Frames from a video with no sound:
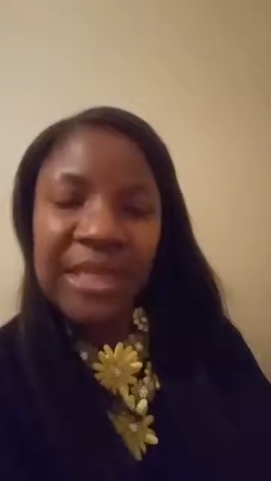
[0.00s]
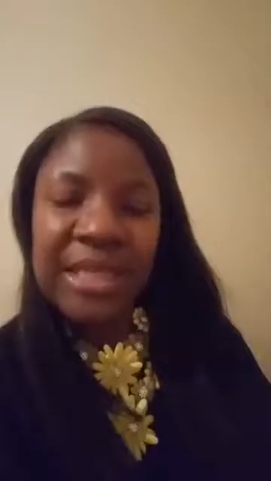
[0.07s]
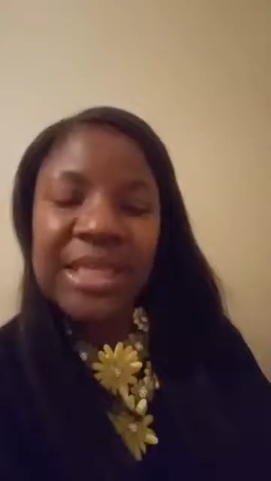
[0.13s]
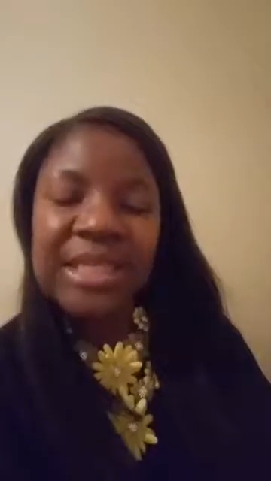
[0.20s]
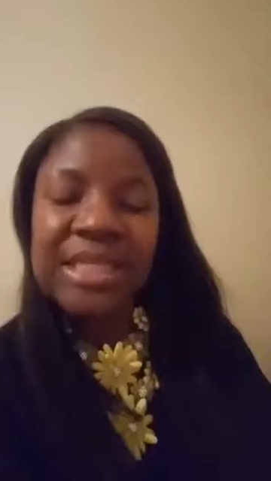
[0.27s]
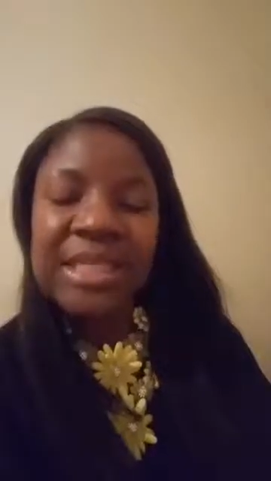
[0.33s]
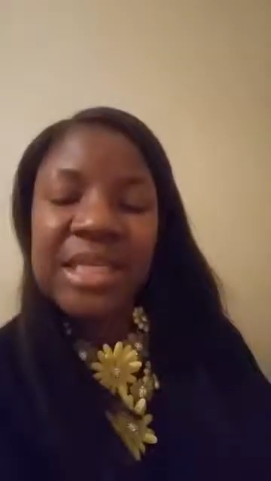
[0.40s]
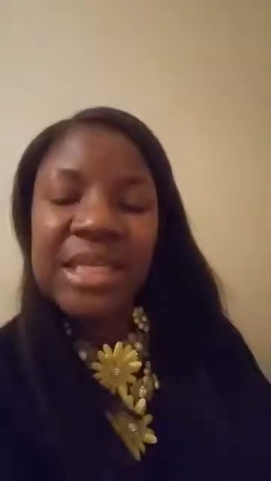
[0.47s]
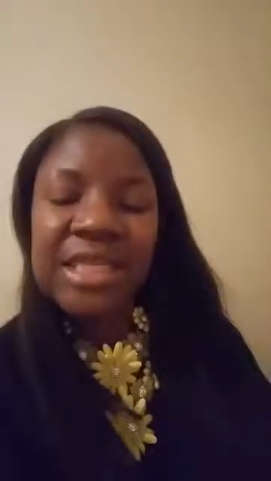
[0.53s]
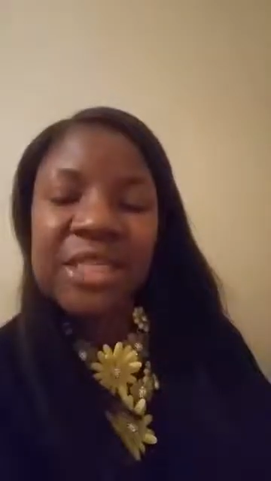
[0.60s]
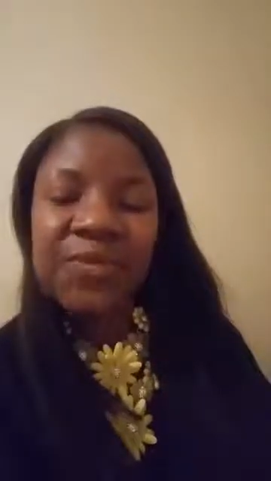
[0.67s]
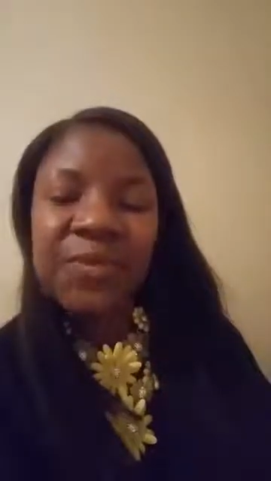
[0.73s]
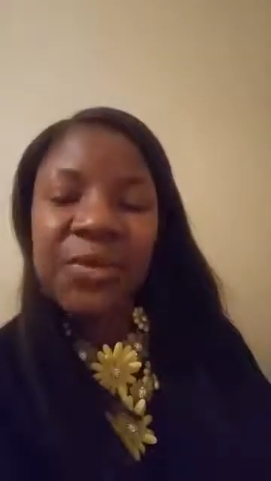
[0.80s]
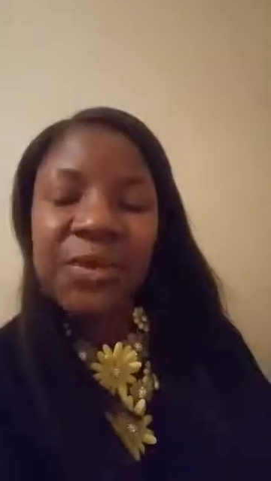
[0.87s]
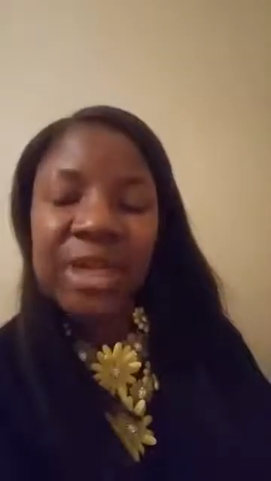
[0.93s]
This
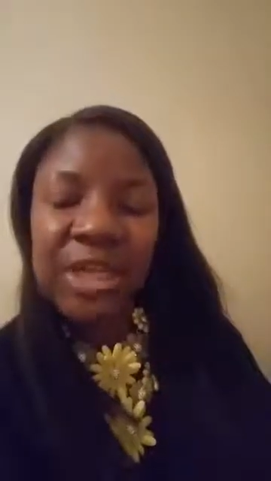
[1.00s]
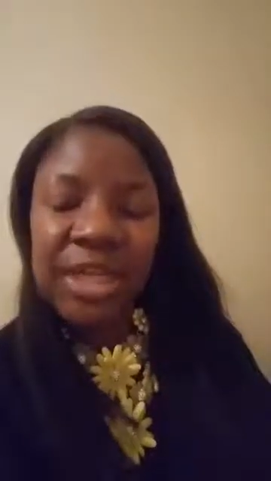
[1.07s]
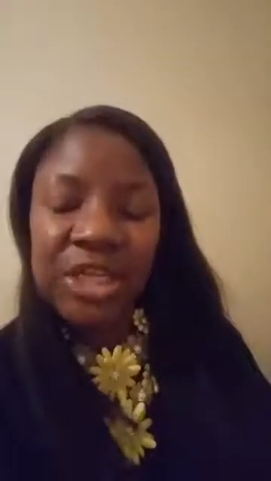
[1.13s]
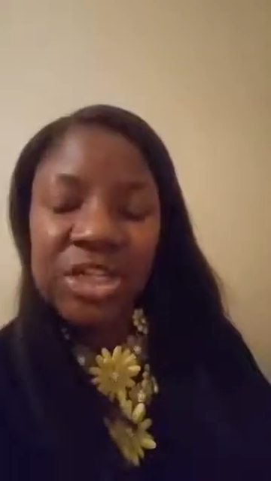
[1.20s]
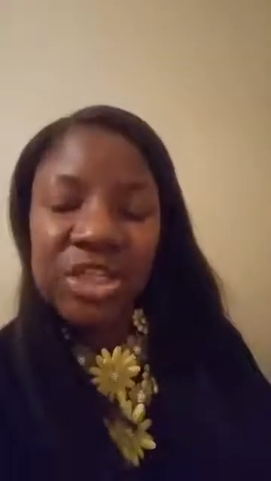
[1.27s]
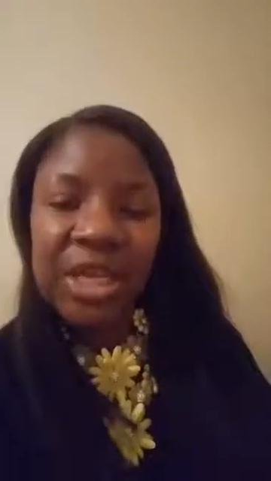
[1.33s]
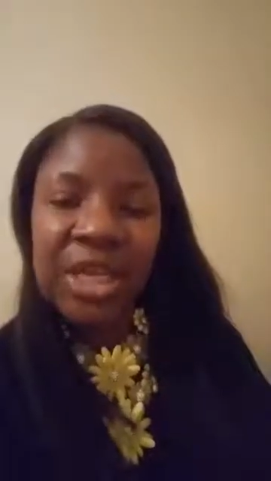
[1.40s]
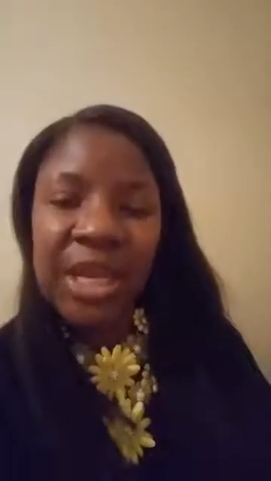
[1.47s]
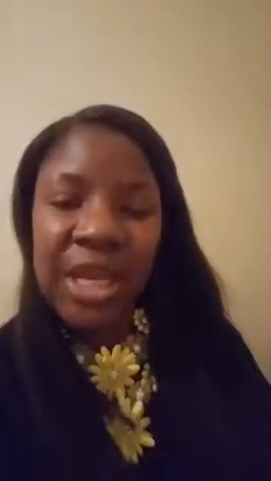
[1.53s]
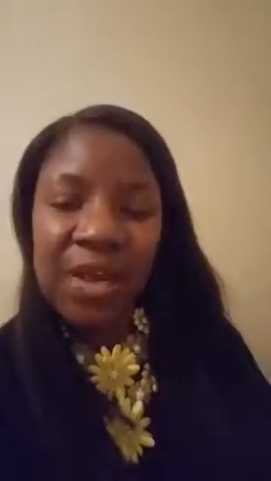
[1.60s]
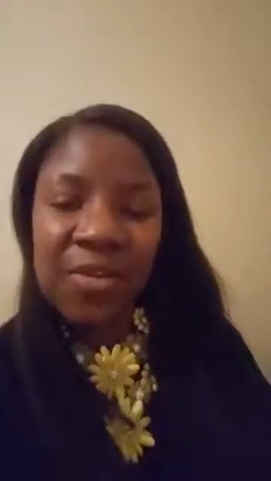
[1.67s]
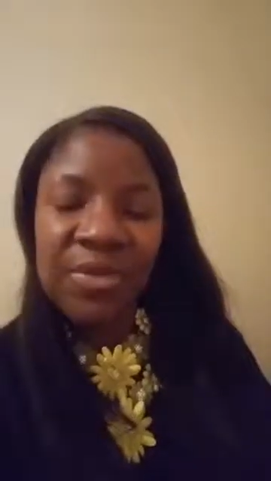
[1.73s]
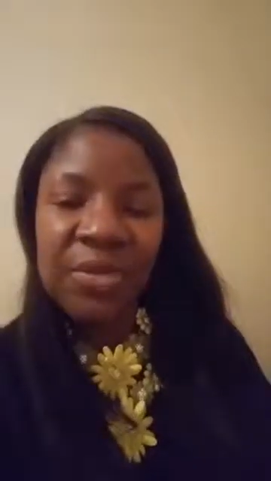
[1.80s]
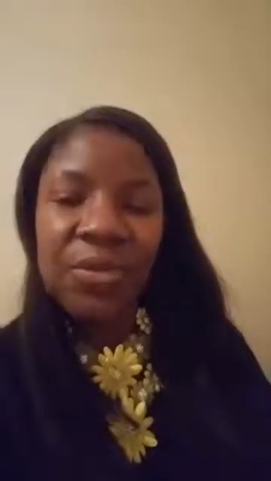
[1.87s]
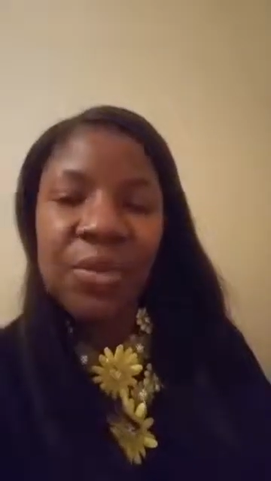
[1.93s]
is for each and
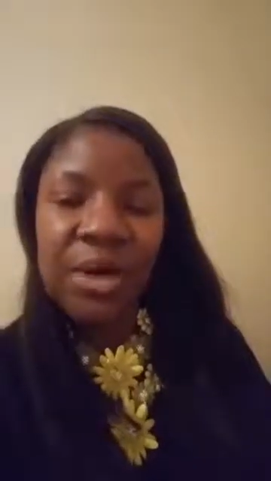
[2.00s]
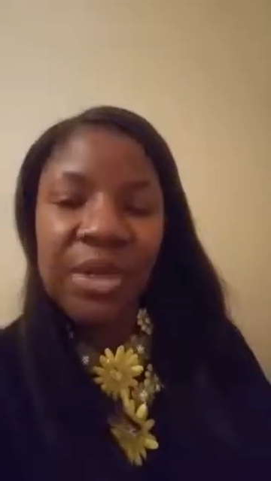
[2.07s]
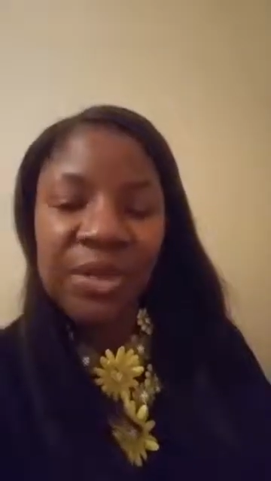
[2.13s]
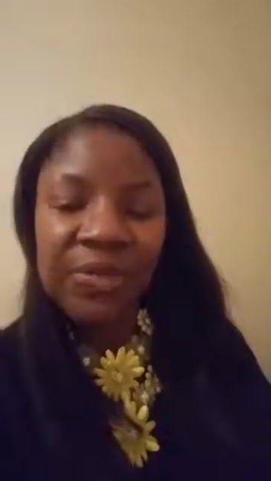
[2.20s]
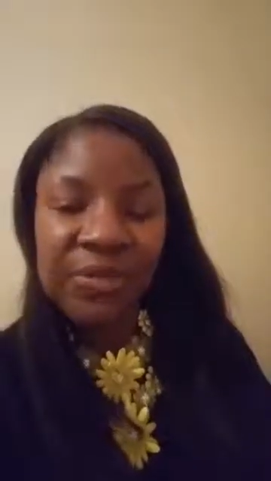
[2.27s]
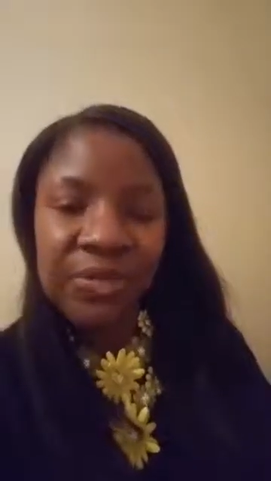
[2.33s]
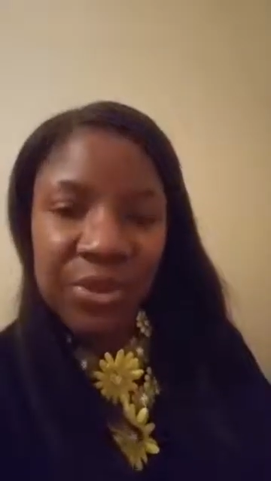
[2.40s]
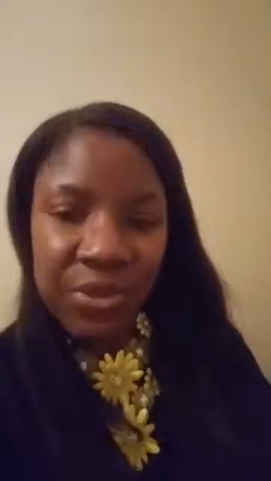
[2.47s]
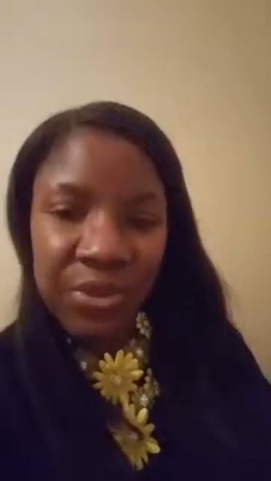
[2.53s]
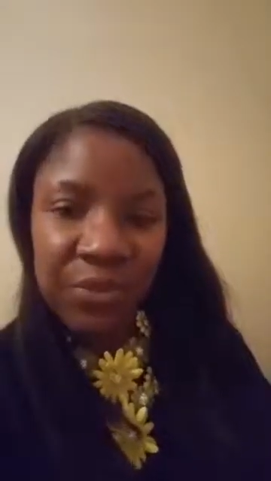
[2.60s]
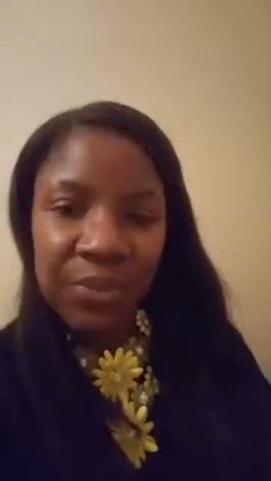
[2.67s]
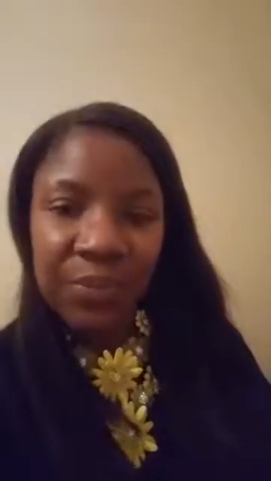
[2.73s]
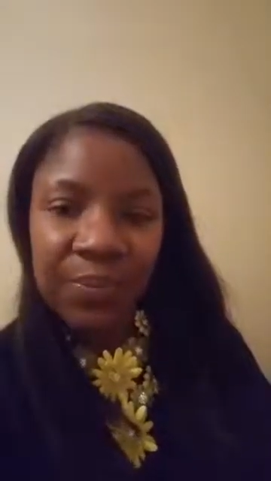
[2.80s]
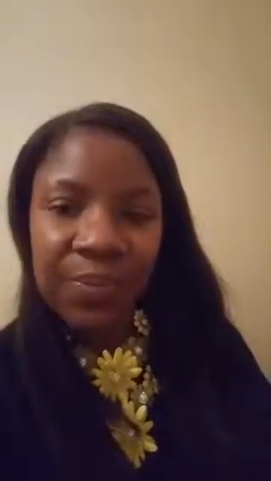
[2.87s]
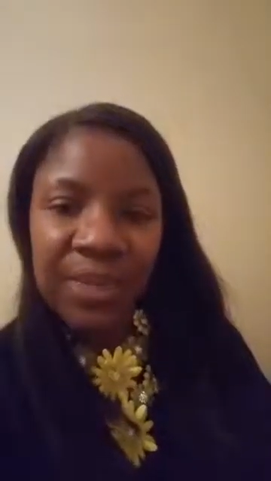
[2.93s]
every one of
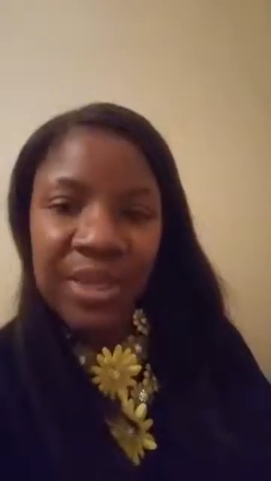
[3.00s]
you.